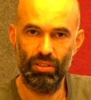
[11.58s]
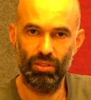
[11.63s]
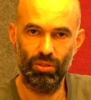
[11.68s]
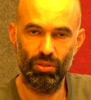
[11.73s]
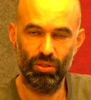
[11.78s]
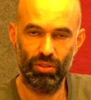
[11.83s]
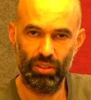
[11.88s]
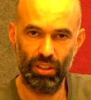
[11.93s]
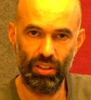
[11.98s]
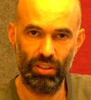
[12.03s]

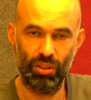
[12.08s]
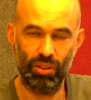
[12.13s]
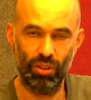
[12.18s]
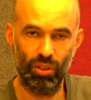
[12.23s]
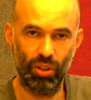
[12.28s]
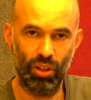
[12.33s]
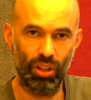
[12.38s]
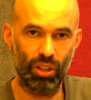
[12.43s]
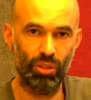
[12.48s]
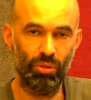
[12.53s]
Cisco
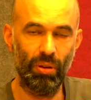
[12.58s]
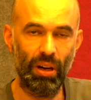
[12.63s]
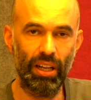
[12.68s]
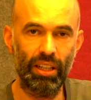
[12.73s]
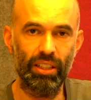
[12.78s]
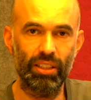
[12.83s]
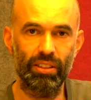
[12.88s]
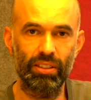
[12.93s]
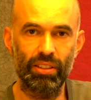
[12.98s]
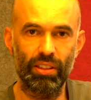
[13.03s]

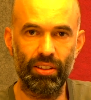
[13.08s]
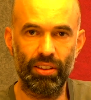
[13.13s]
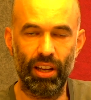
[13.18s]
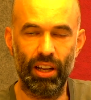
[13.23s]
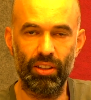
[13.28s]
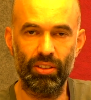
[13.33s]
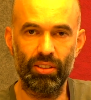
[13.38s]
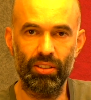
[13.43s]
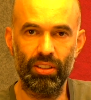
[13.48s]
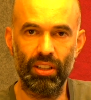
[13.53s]
acquired
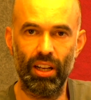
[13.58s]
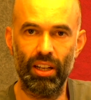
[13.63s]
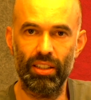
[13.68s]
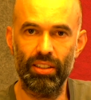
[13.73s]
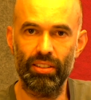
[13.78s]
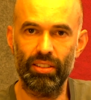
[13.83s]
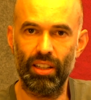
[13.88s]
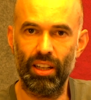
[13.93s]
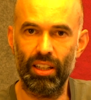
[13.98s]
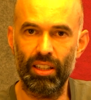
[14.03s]

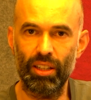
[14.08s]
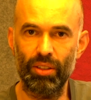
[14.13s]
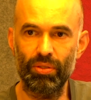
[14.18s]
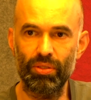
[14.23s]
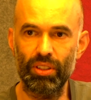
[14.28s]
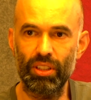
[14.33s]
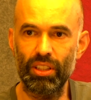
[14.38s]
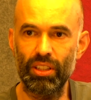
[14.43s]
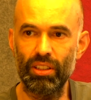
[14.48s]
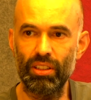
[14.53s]
Thousandeyes, I have
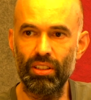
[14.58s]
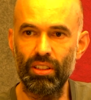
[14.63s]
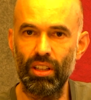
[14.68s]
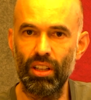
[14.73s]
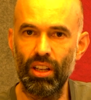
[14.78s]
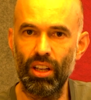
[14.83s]
seen